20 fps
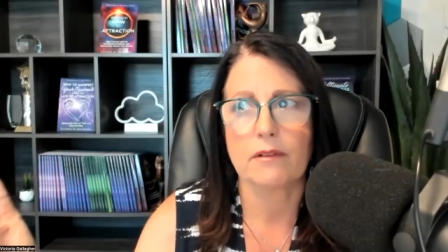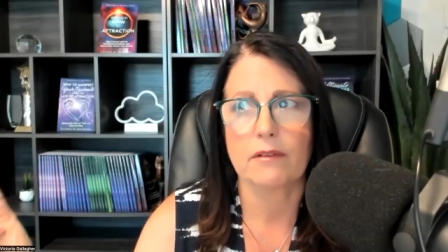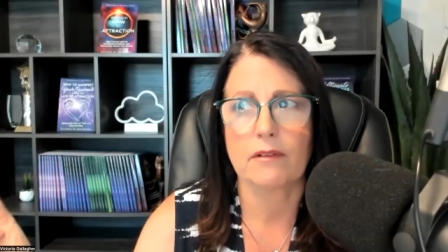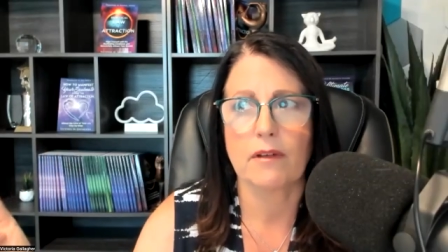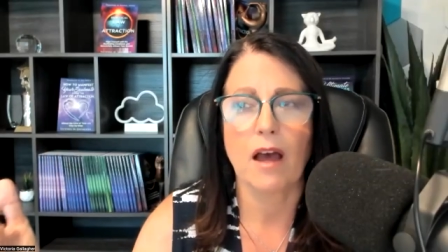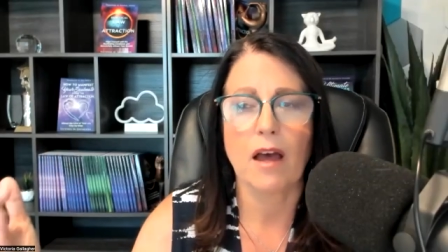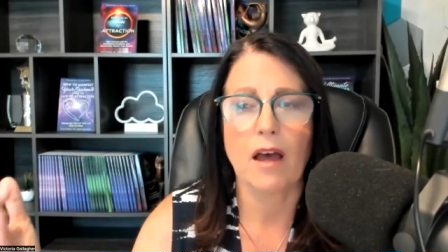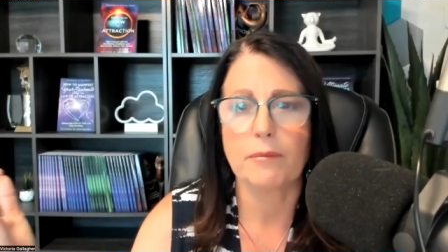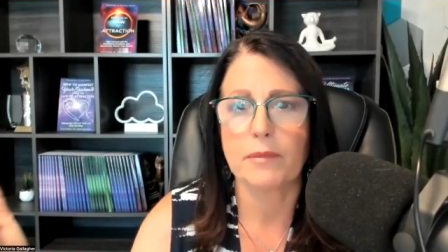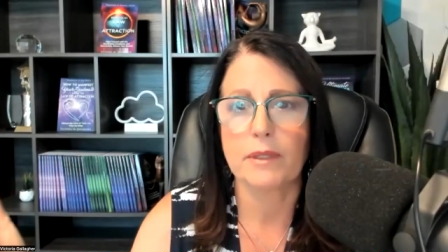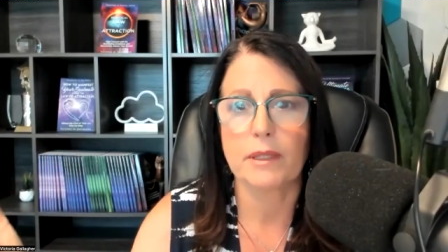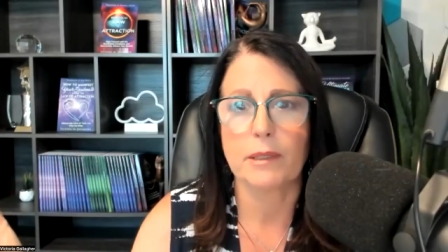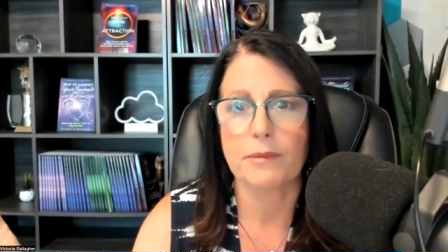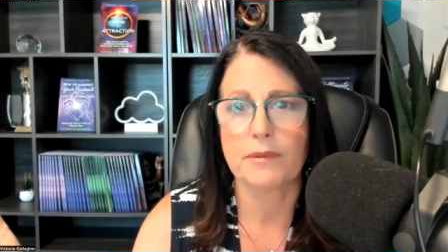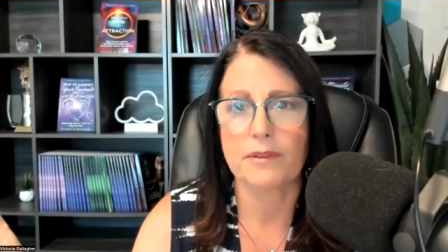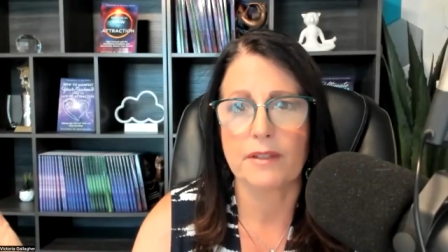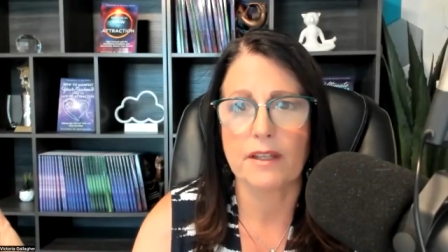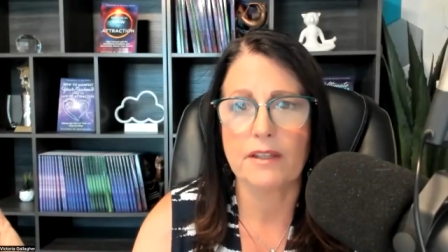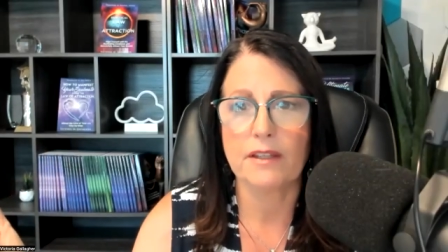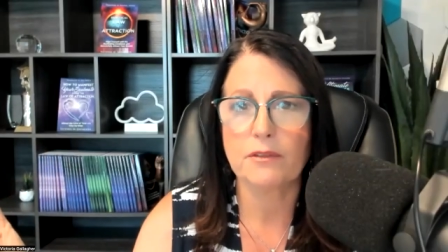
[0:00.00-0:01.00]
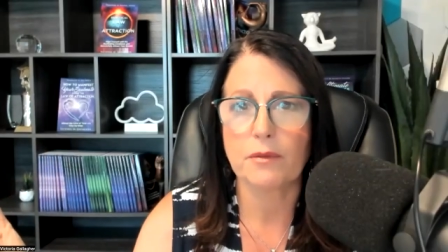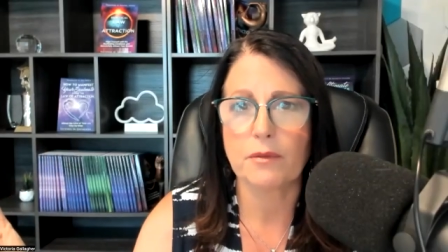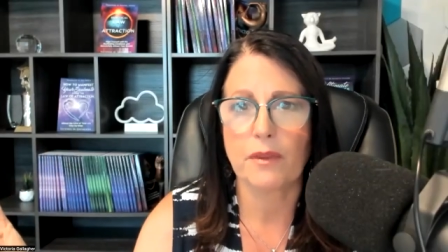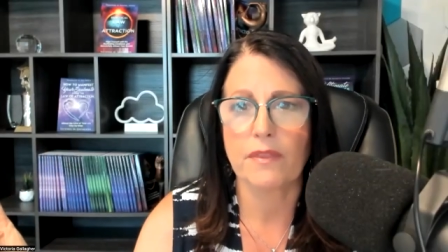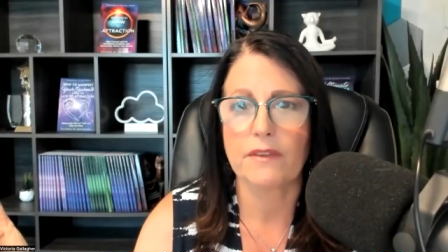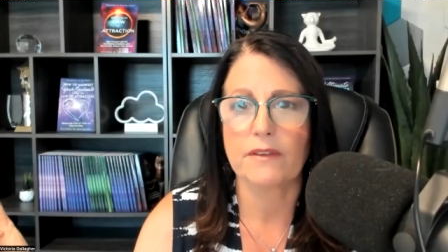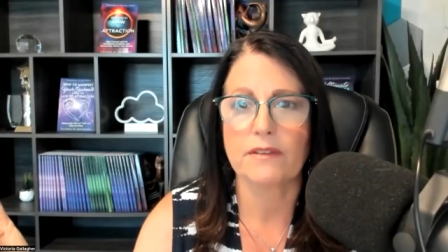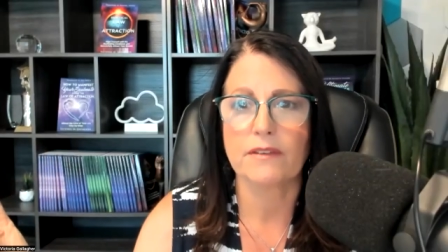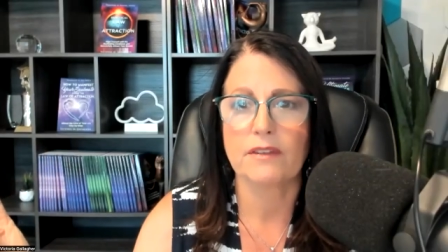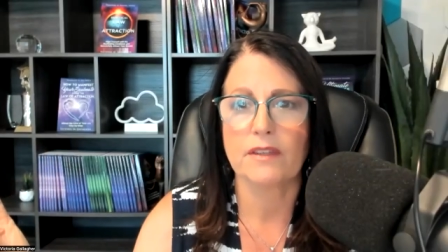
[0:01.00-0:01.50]
not be obsessed with
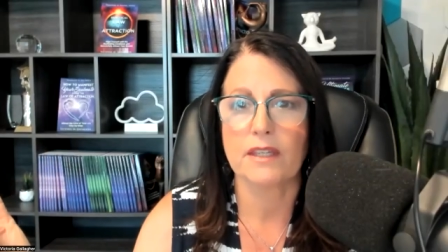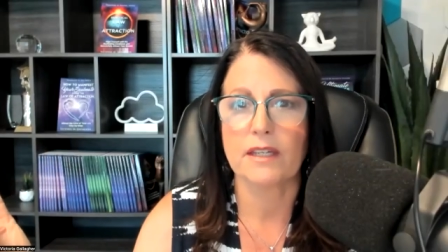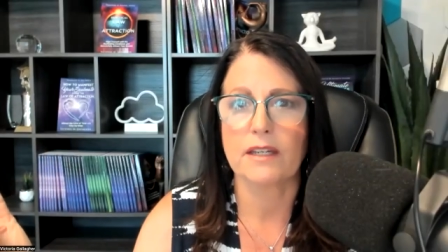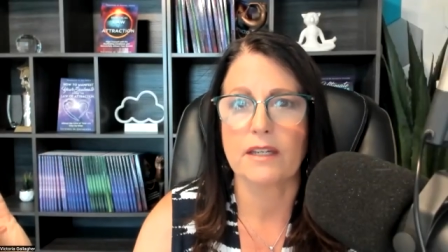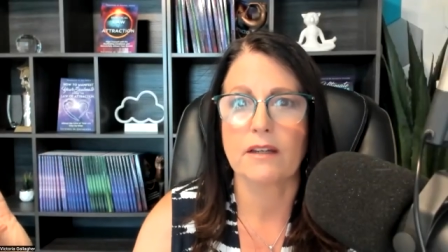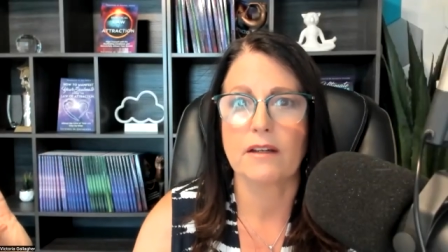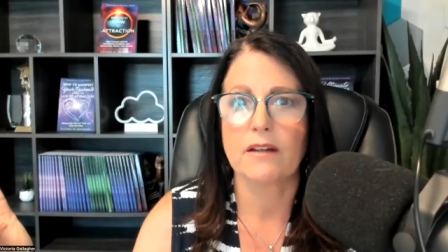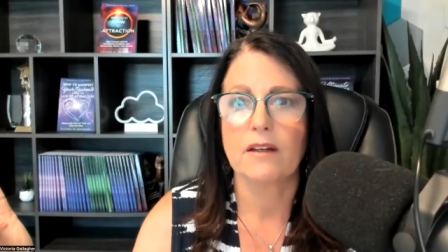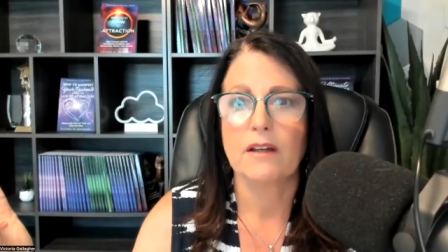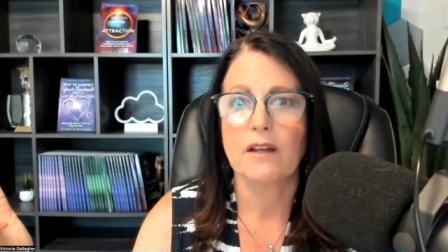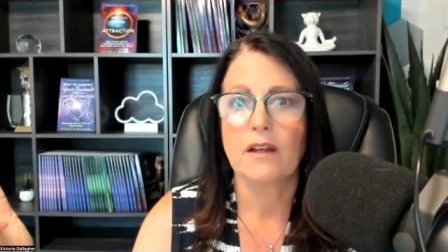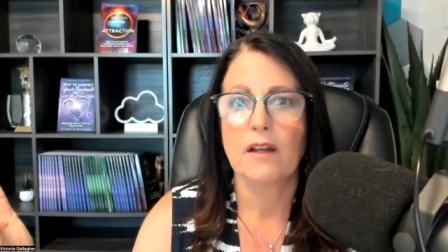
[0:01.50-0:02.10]
this thing